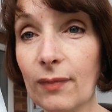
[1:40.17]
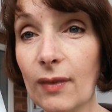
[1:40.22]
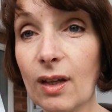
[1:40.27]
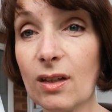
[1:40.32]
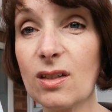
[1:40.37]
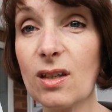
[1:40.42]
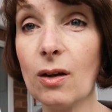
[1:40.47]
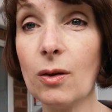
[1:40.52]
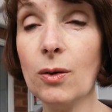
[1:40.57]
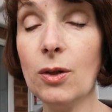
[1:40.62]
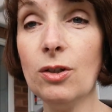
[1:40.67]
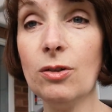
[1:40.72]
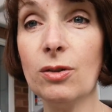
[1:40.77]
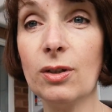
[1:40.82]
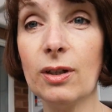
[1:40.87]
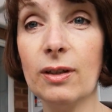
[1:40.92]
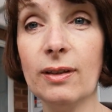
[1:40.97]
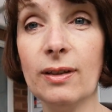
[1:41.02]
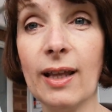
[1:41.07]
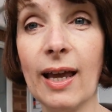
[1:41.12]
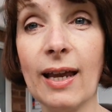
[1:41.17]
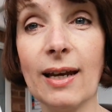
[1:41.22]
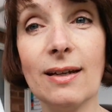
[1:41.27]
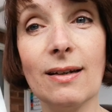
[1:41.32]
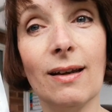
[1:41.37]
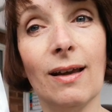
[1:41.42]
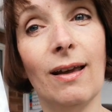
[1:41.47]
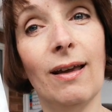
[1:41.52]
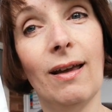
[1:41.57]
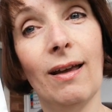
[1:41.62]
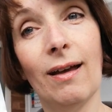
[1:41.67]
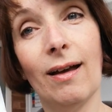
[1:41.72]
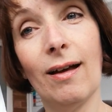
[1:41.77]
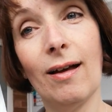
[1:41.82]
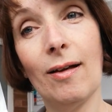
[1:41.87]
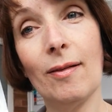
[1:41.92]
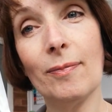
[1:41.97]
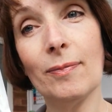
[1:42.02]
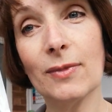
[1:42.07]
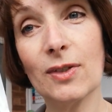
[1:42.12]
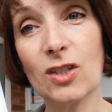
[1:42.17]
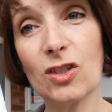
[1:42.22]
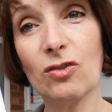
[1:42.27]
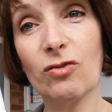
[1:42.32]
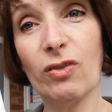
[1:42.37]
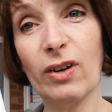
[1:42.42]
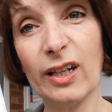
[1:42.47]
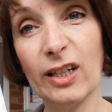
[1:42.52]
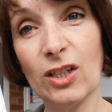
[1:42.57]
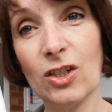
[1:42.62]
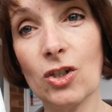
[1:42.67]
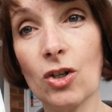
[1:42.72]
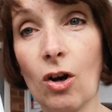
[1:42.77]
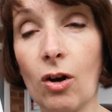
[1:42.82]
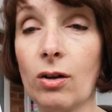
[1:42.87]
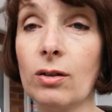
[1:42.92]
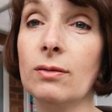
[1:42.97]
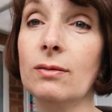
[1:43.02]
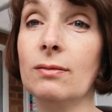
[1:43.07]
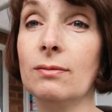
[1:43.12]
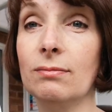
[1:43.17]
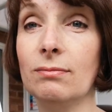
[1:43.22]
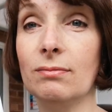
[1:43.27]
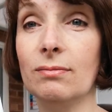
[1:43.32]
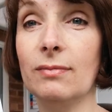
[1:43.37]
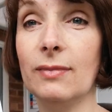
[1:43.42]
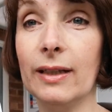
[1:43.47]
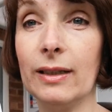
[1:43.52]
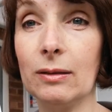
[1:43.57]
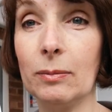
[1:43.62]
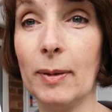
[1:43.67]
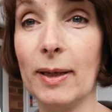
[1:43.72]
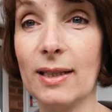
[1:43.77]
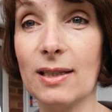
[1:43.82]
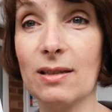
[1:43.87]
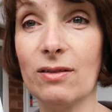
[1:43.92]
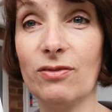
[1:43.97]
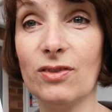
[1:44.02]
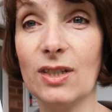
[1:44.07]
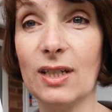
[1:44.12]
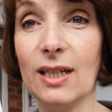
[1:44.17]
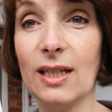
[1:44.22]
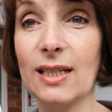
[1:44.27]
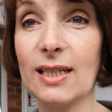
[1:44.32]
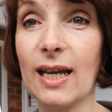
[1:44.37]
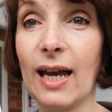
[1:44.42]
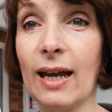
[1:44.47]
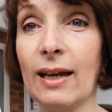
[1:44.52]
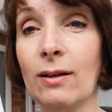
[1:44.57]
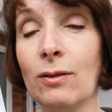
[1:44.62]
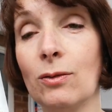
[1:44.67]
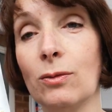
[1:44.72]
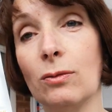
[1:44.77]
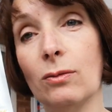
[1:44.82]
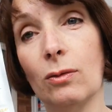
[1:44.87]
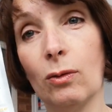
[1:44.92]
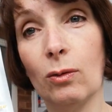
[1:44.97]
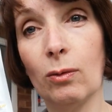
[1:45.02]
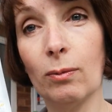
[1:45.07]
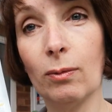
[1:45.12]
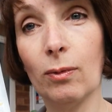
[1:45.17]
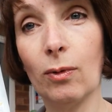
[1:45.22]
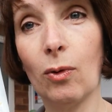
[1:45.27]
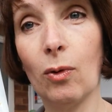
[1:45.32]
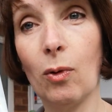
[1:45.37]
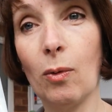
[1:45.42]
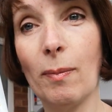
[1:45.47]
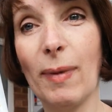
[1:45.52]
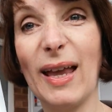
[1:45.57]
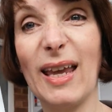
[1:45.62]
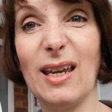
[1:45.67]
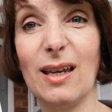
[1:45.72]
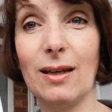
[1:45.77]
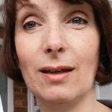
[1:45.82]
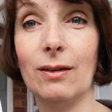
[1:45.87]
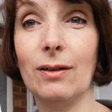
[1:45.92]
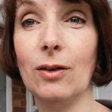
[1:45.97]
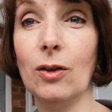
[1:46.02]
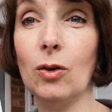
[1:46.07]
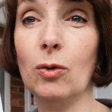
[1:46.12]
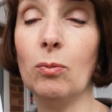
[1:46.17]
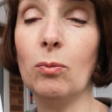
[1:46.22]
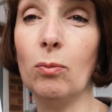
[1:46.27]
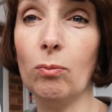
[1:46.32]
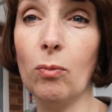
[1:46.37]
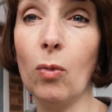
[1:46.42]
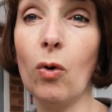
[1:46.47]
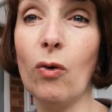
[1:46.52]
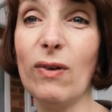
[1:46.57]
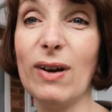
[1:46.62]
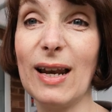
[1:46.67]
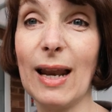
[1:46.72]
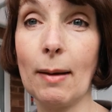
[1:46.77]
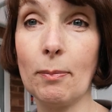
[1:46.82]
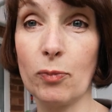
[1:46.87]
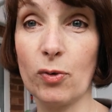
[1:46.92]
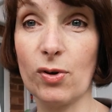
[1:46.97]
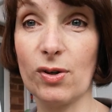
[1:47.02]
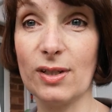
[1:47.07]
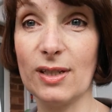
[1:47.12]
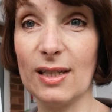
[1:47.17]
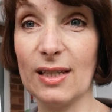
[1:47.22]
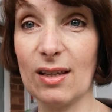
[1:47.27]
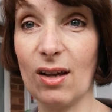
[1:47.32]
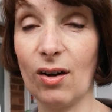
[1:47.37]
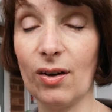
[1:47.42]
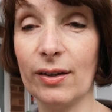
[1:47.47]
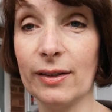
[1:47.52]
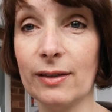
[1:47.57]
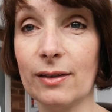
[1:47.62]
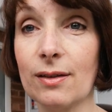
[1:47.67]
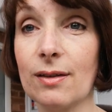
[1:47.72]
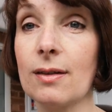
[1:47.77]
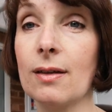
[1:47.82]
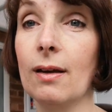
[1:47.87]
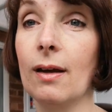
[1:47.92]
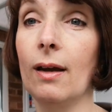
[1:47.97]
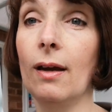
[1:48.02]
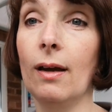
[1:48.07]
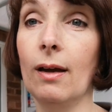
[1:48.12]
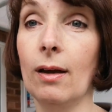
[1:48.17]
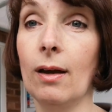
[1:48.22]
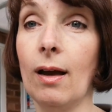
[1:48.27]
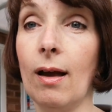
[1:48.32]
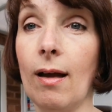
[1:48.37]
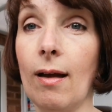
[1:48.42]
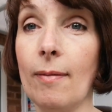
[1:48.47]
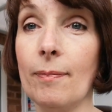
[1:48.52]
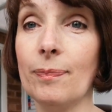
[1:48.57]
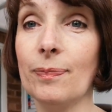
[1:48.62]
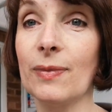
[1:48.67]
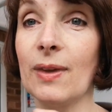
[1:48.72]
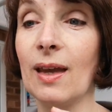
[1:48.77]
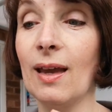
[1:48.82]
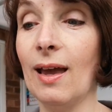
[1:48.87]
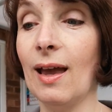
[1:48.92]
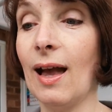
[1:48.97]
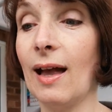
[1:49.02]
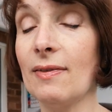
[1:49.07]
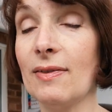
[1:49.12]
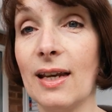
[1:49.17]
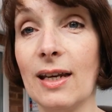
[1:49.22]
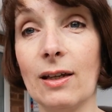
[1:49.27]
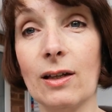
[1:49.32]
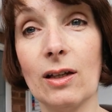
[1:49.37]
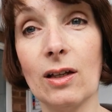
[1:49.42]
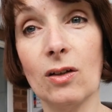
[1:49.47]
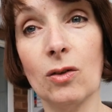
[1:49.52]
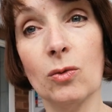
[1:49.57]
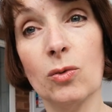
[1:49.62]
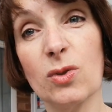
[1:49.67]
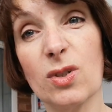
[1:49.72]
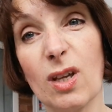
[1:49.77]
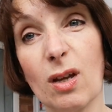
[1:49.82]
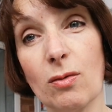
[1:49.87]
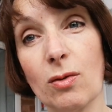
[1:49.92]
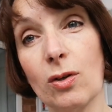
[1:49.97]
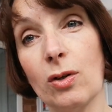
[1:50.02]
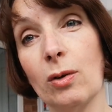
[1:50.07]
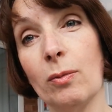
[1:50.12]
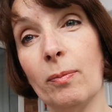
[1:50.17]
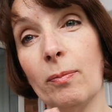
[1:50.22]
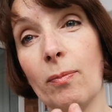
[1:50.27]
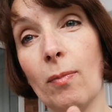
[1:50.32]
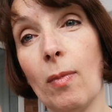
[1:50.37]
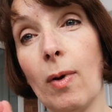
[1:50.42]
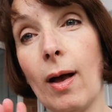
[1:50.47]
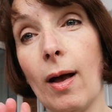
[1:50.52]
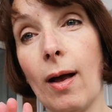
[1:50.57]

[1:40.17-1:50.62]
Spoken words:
so you can then syringe on little bits of detail or make your more elaborate designs, and then it can also come